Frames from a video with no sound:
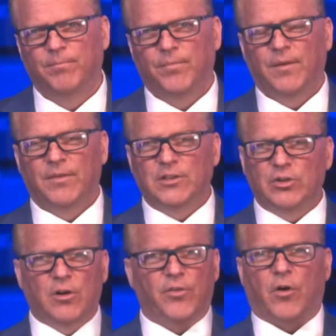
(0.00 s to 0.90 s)
Did you
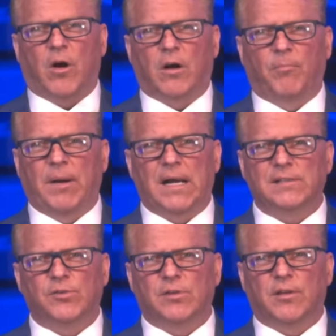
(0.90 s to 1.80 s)
know there are
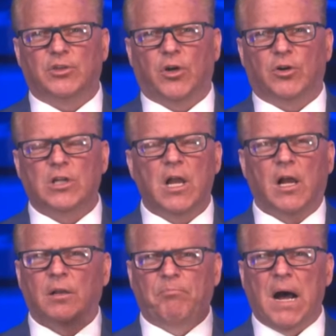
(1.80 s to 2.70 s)
apostles of the church?
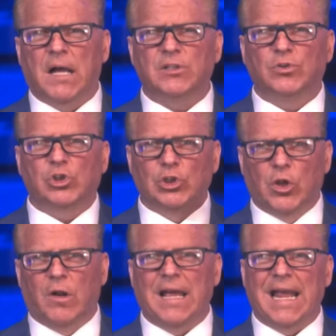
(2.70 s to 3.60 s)
Apostles,
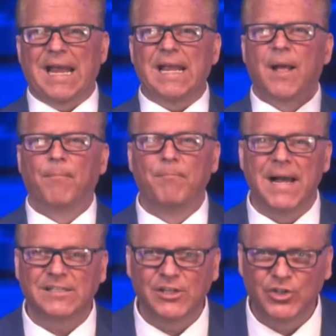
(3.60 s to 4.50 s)
little a,
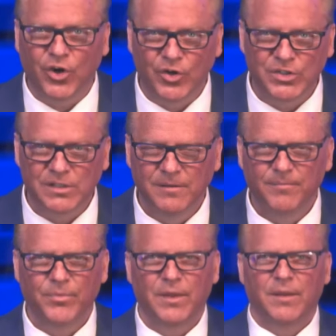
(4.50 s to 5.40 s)
messengers,
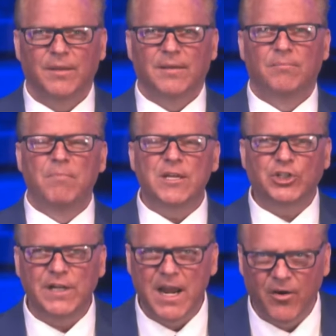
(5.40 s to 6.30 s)

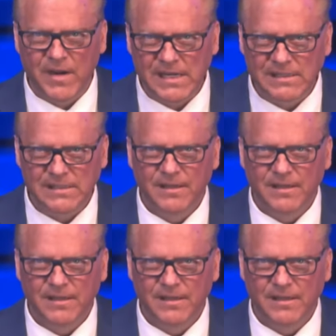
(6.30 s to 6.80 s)
missionaries.